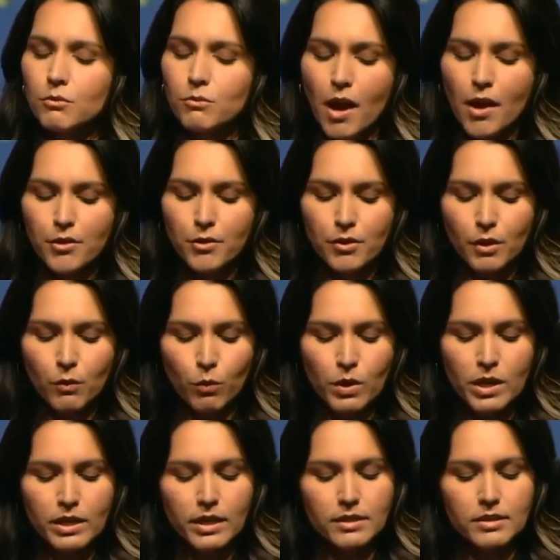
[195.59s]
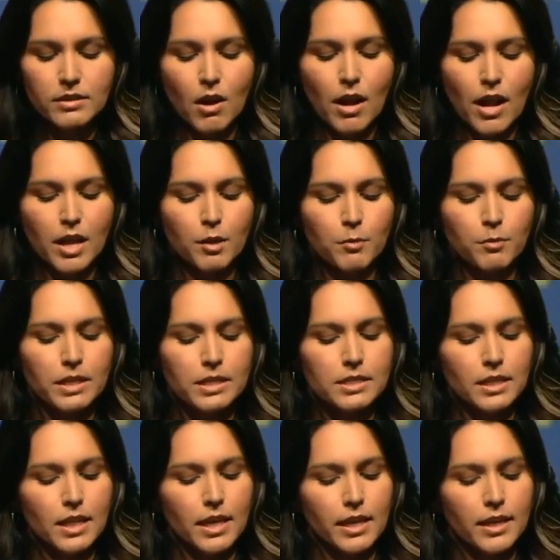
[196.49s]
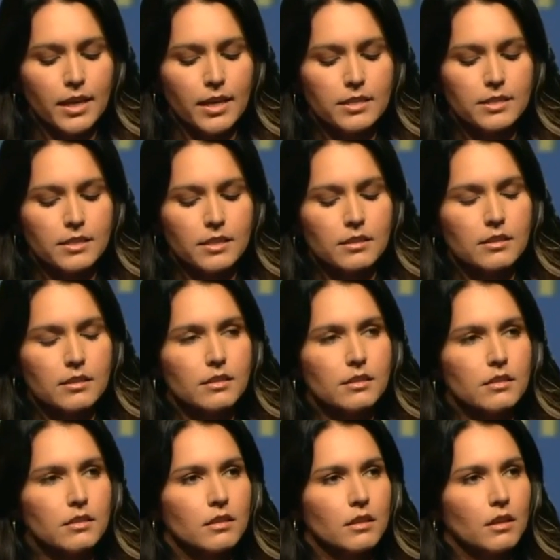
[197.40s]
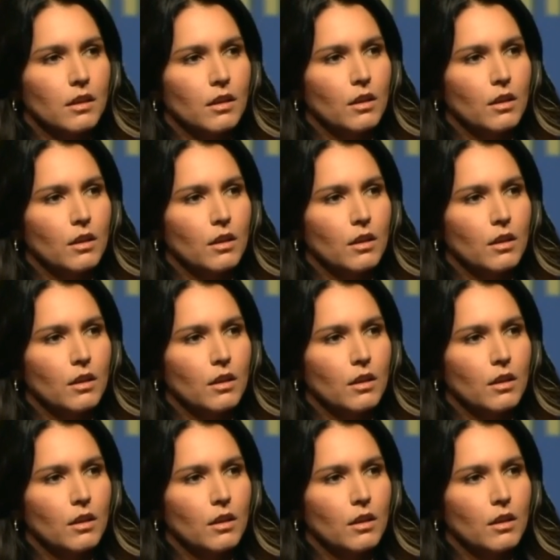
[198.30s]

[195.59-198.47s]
rather than weakened our enemies like ISIS.